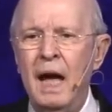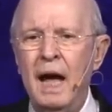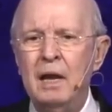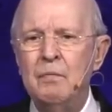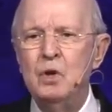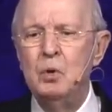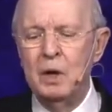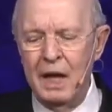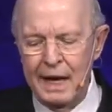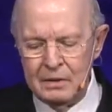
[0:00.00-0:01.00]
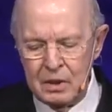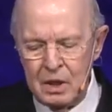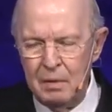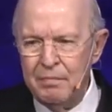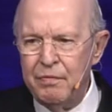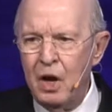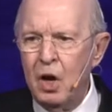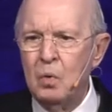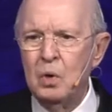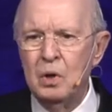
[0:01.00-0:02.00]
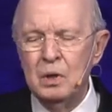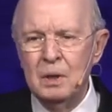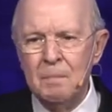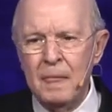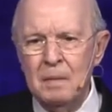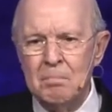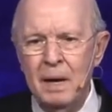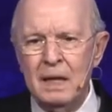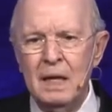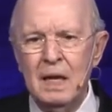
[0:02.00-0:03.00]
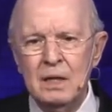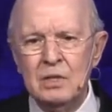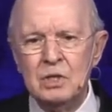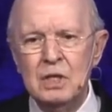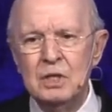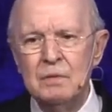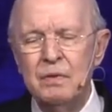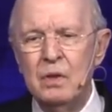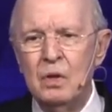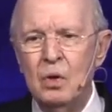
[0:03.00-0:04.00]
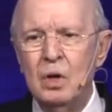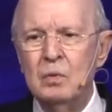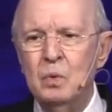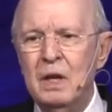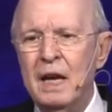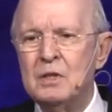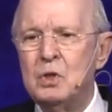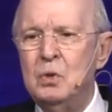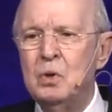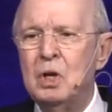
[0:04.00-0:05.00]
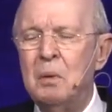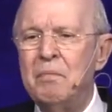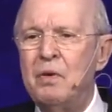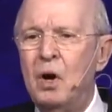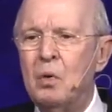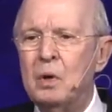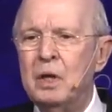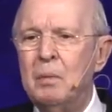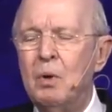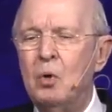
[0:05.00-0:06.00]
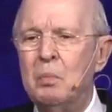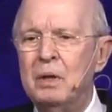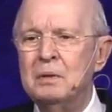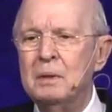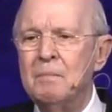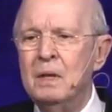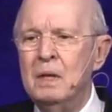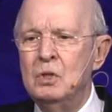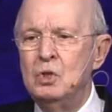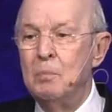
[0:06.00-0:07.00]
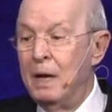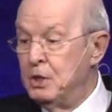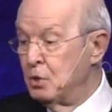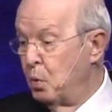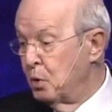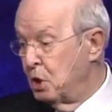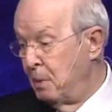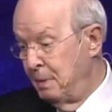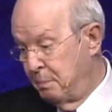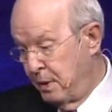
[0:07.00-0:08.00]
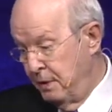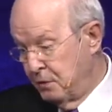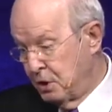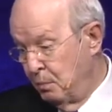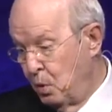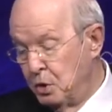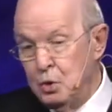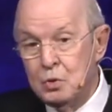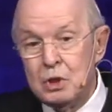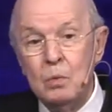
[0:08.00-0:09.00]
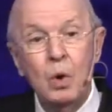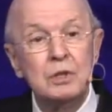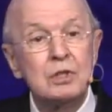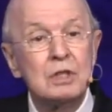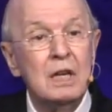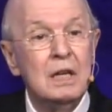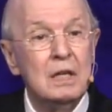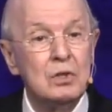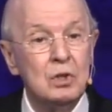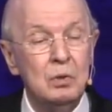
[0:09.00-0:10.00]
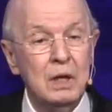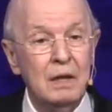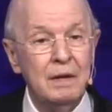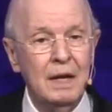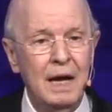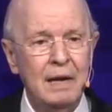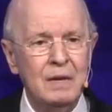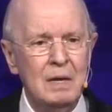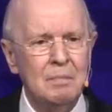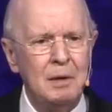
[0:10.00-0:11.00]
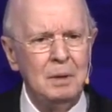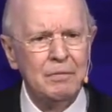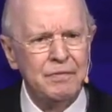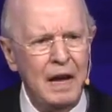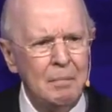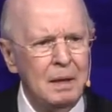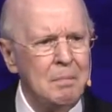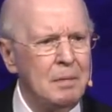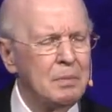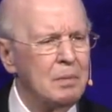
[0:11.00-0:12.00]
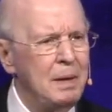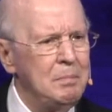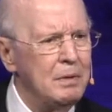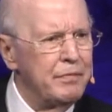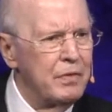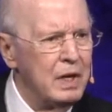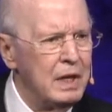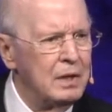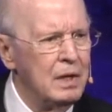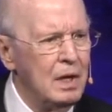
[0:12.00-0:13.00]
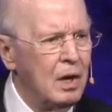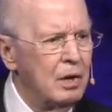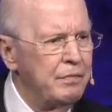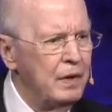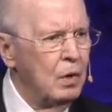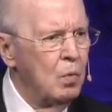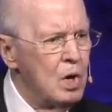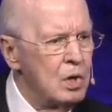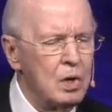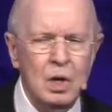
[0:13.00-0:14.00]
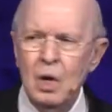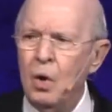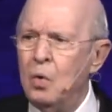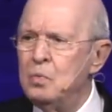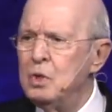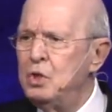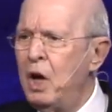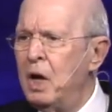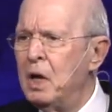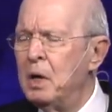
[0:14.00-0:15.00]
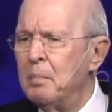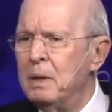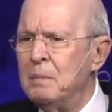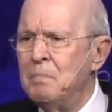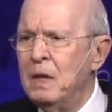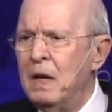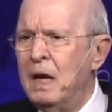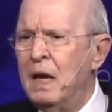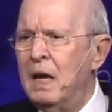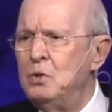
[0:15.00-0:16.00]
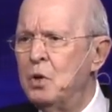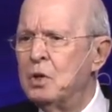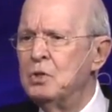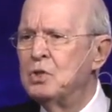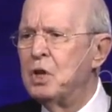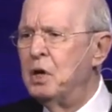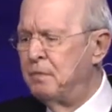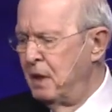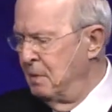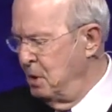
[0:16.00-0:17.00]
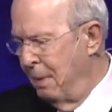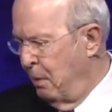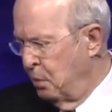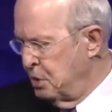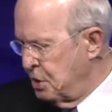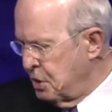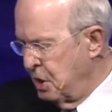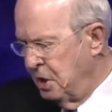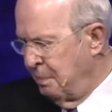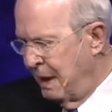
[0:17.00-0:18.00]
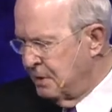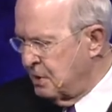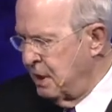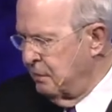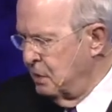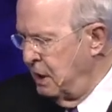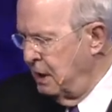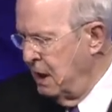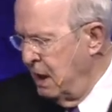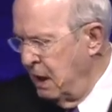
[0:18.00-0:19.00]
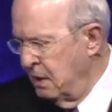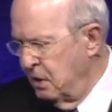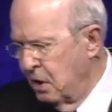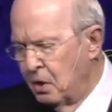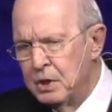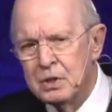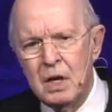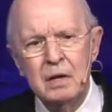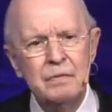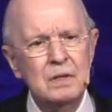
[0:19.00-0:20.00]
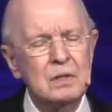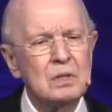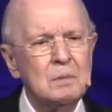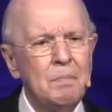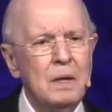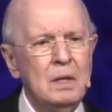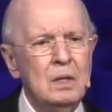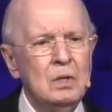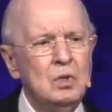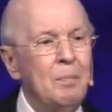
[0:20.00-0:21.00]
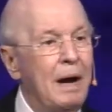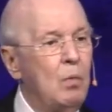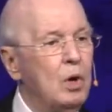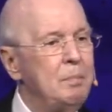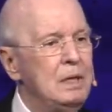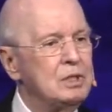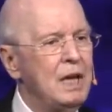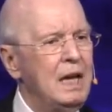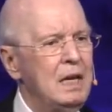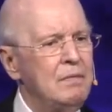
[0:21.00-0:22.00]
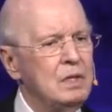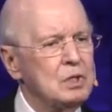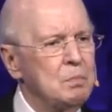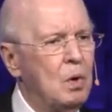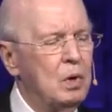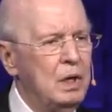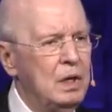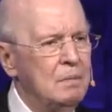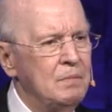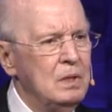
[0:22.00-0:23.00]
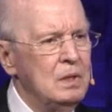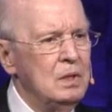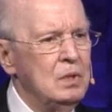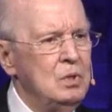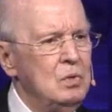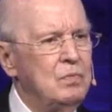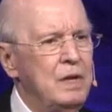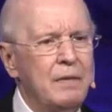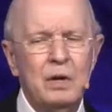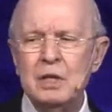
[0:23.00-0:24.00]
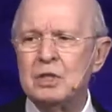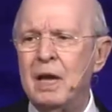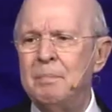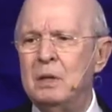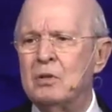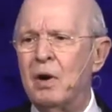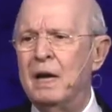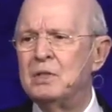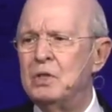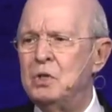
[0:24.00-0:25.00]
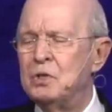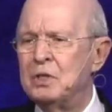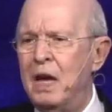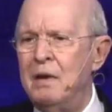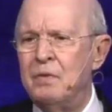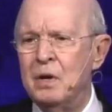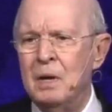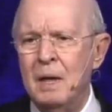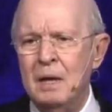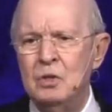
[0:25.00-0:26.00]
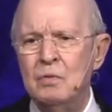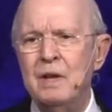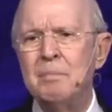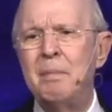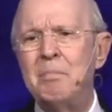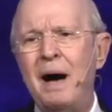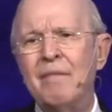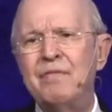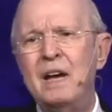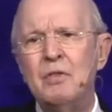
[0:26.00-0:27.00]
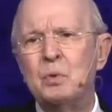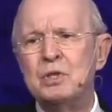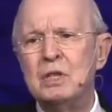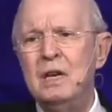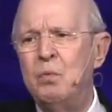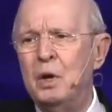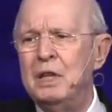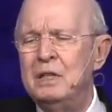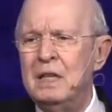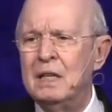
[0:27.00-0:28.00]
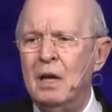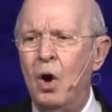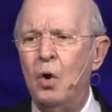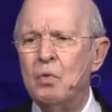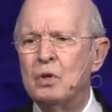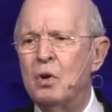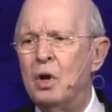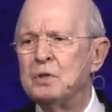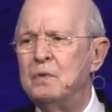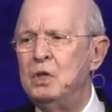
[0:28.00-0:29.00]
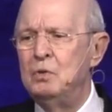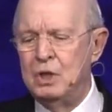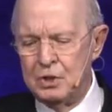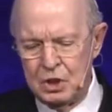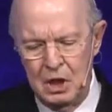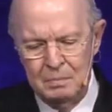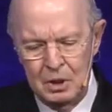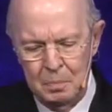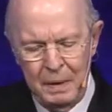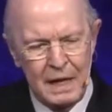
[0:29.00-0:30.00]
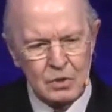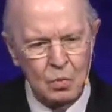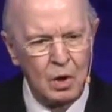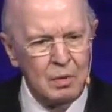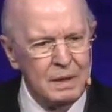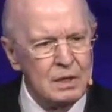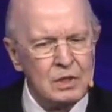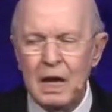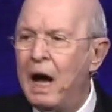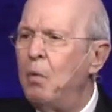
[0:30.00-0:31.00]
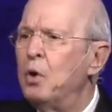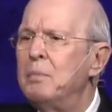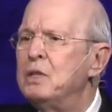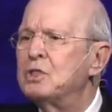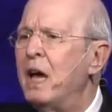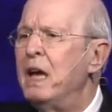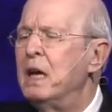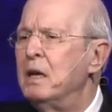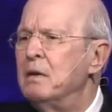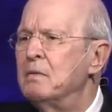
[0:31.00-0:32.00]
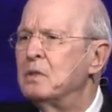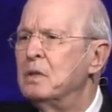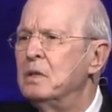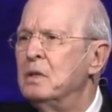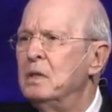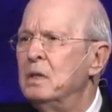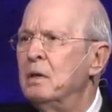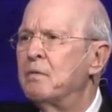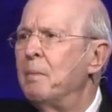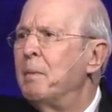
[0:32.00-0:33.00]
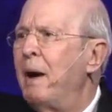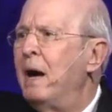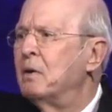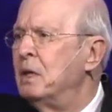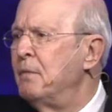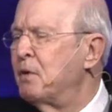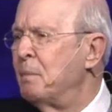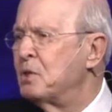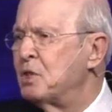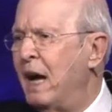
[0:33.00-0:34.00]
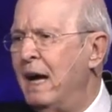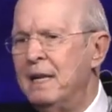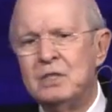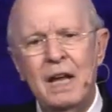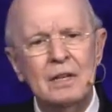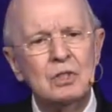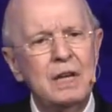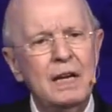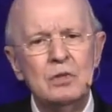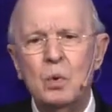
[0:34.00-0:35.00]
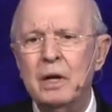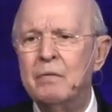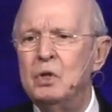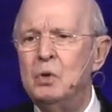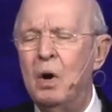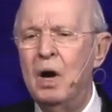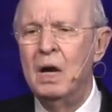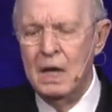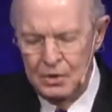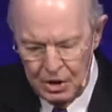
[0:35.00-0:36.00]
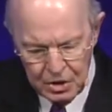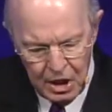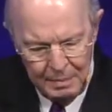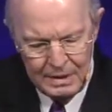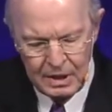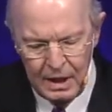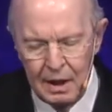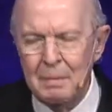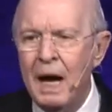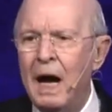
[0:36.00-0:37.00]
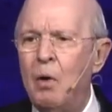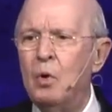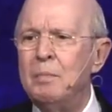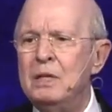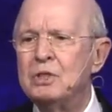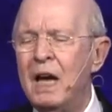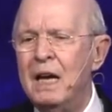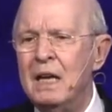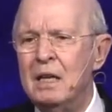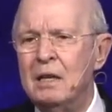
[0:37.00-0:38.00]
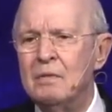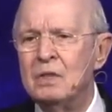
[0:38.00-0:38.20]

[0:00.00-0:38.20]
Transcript: And if you would like to come forward, making a decision for the Lord, we'll ask you to come forward in a moment. You may just want to come and pray for someone. You see what sin is doing in their life. Maybe a family member, maybe a friend or a fellow worker on the job, and you're concerned for them. You might want to just come, like several did in the early service. You might want to be saved this morning. You've never accepted Christ as your Savior. And you've never, by faith, received what He did on the cross for you. Just come to the pastor, one of the ministers, say, I want to be saved from the balcony, from the sides, downstairs, wherever you are. Just come and tell them, I want to be saved.